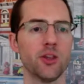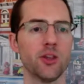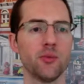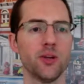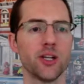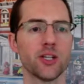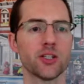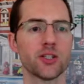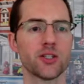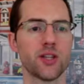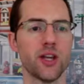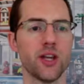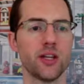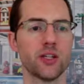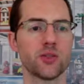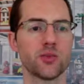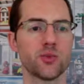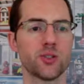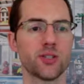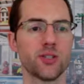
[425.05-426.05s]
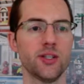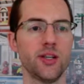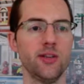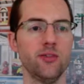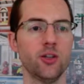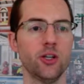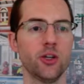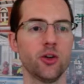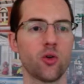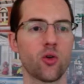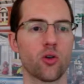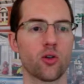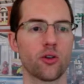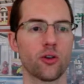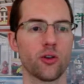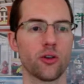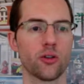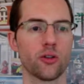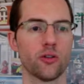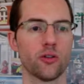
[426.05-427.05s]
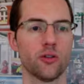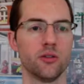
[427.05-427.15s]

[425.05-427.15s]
the biggest thing is receiving an order.